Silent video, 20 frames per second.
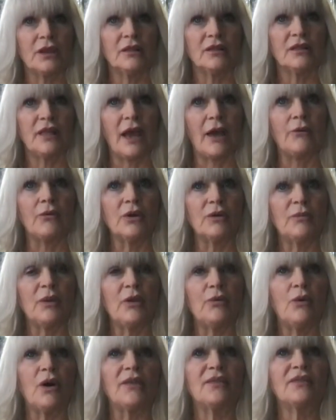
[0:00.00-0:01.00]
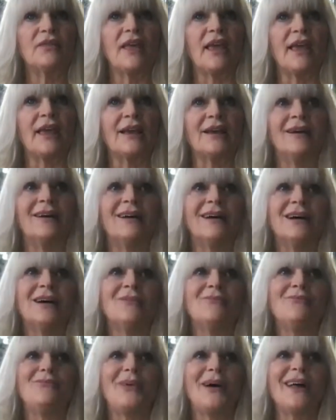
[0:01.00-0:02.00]
that would be one thing
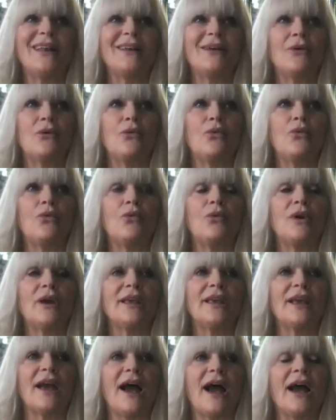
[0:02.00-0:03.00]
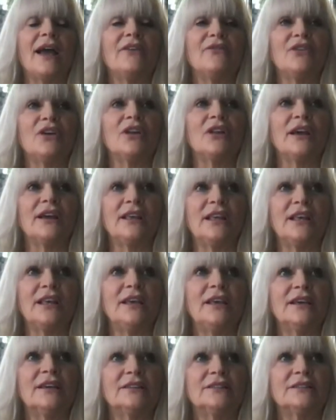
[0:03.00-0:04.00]
but i feel like
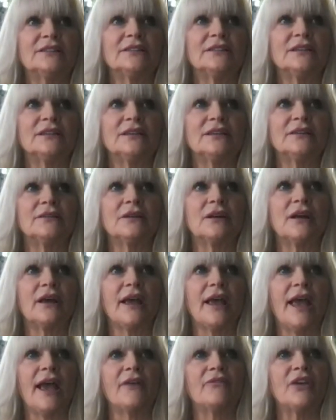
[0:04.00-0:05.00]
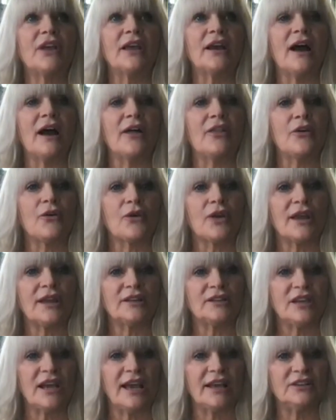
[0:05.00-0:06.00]
he is having other
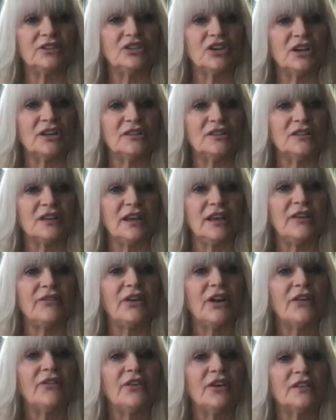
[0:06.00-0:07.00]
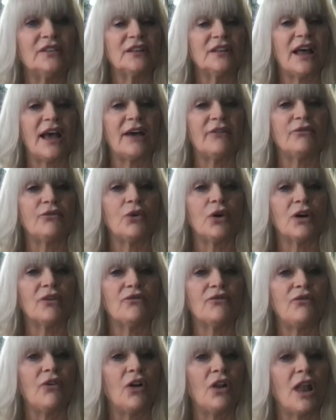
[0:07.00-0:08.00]
intentions even if not for
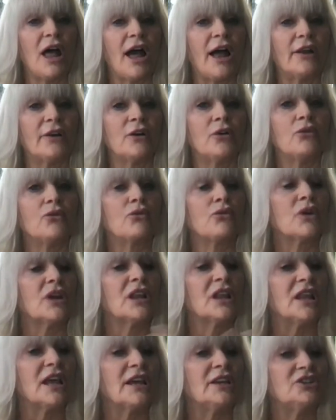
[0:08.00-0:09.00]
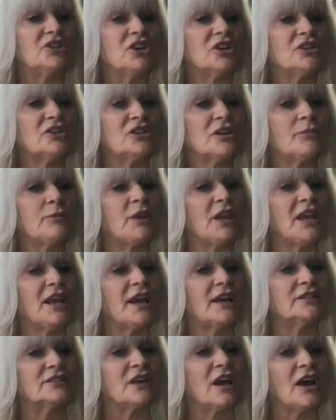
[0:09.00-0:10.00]
a full on relationship he
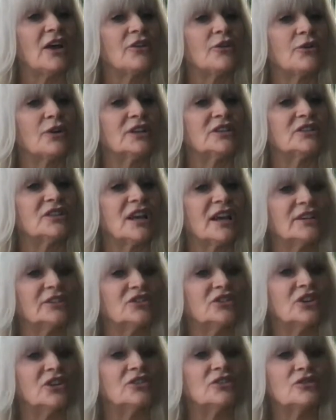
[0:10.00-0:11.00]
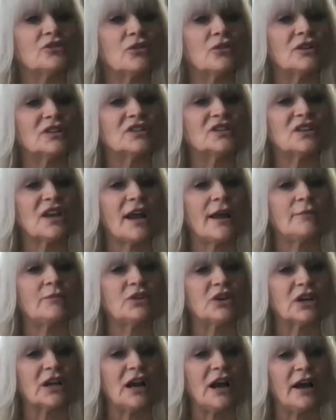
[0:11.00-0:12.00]
has other intentions so it's time
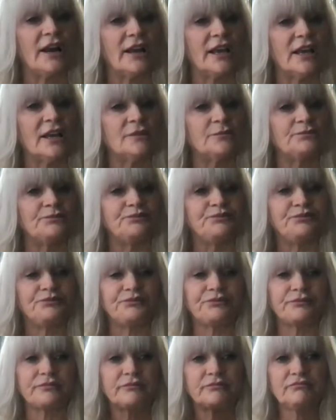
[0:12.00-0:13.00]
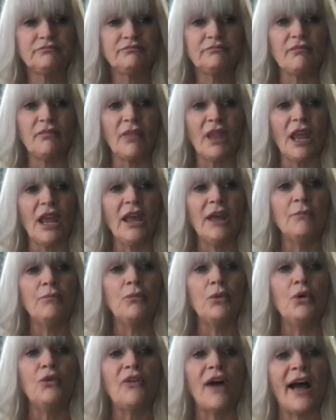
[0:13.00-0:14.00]
to cut it and
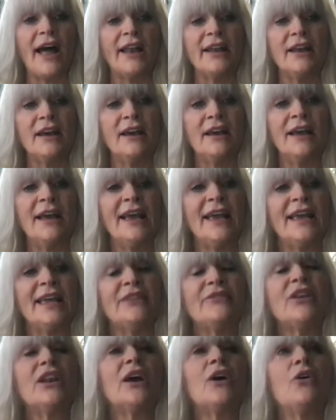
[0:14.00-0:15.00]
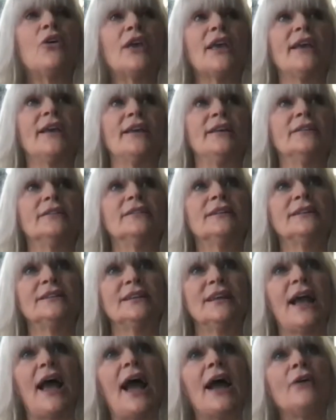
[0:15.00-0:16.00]
move on. Even okay, uh,
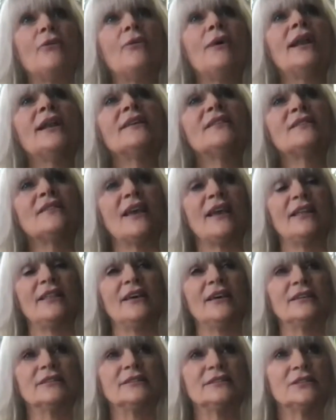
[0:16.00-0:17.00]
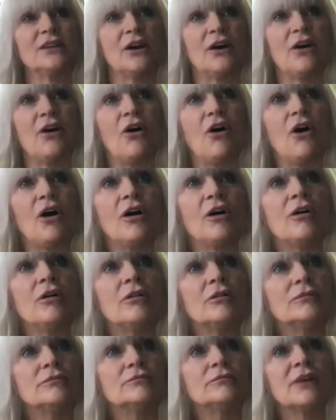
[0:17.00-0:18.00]
I, want to say this to
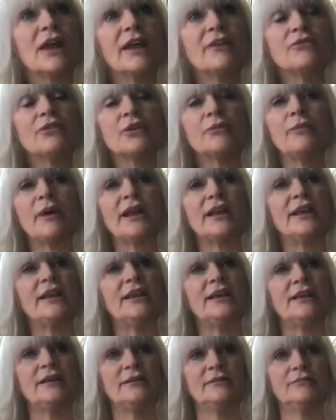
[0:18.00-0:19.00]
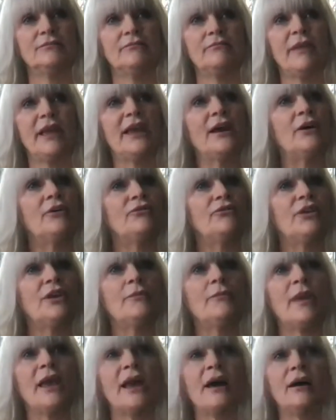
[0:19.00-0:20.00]
all everybody, male,
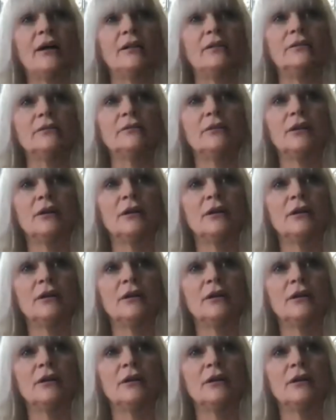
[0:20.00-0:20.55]
female,